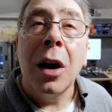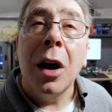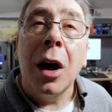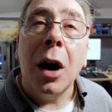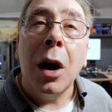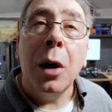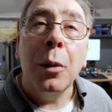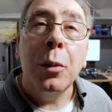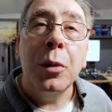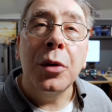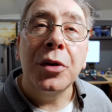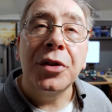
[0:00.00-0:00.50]

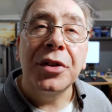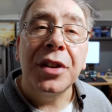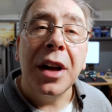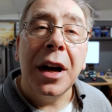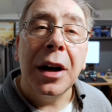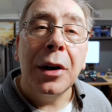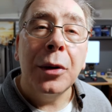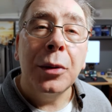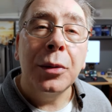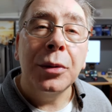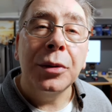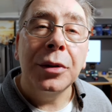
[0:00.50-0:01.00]
I will
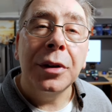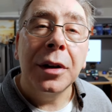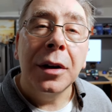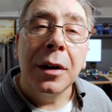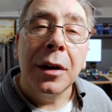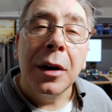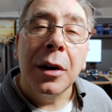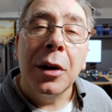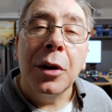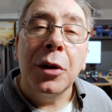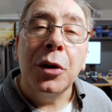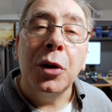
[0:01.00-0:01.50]
sound
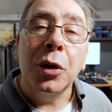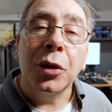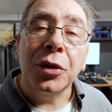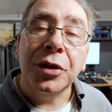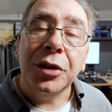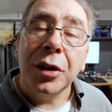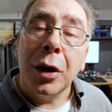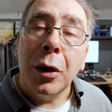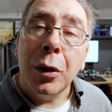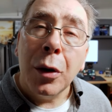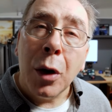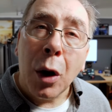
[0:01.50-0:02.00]
not
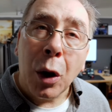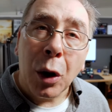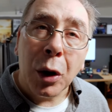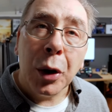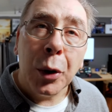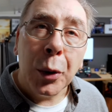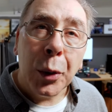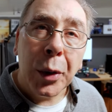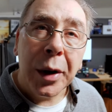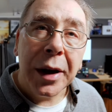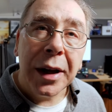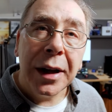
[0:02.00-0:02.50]
so
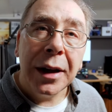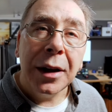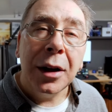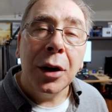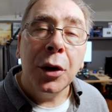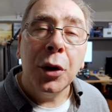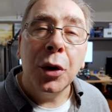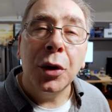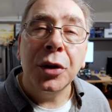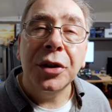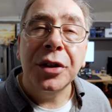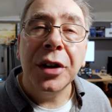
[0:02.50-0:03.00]
hollowy,
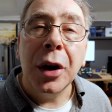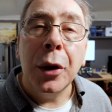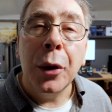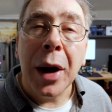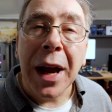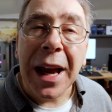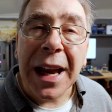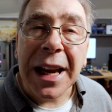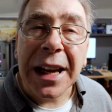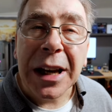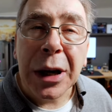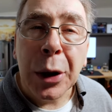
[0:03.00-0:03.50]
not so
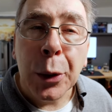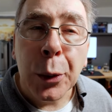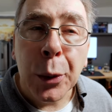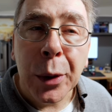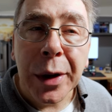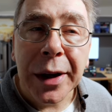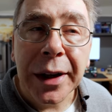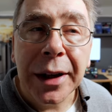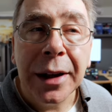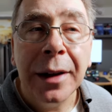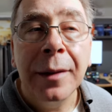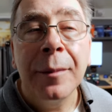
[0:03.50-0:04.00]

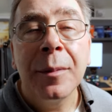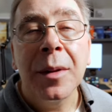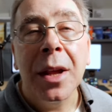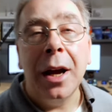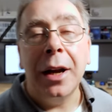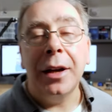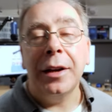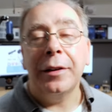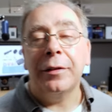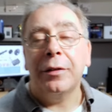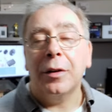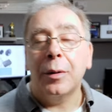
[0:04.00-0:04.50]
echoey.
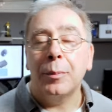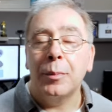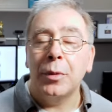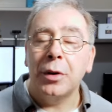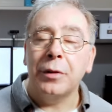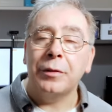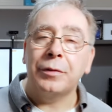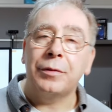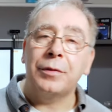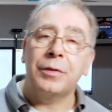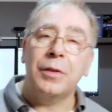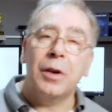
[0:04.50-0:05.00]
And if I
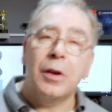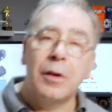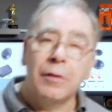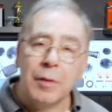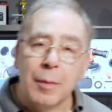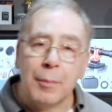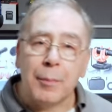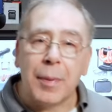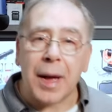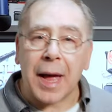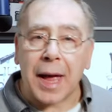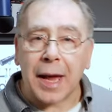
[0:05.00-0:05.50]
move further
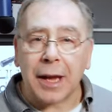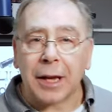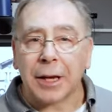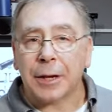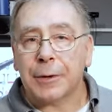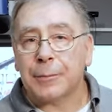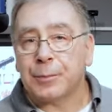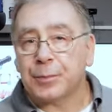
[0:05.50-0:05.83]
back,